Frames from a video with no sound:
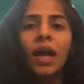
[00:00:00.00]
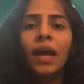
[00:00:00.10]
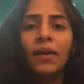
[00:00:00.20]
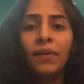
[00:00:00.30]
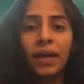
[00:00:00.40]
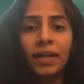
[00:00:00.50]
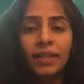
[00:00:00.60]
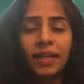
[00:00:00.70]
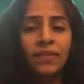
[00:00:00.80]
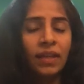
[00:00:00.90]
right?
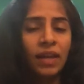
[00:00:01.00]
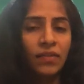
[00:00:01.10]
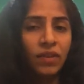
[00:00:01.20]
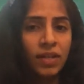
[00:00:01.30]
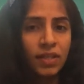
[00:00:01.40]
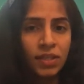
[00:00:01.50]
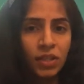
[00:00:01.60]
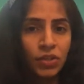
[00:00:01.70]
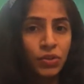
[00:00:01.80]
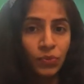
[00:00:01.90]
And they never listened
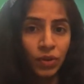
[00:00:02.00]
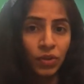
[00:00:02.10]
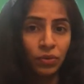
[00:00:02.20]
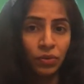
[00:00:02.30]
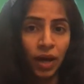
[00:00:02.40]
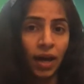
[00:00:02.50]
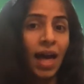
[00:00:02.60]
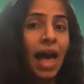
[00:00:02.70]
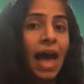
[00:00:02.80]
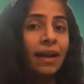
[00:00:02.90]
to Vidura.
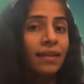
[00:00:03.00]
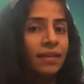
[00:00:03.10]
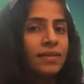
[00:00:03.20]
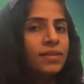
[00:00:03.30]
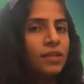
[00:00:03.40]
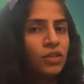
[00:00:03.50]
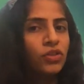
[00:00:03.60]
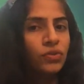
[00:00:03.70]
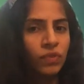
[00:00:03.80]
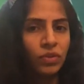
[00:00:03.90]
Had they listened to
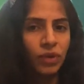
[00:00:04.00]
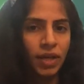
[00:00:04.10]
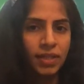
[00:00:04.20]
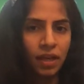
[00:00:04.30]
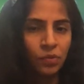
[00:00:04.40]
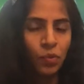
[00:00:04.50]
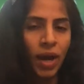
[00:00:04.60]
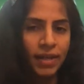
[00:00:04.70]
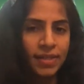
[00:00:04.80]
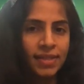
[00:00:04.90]
Vidura's
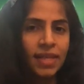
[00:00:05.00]
advice,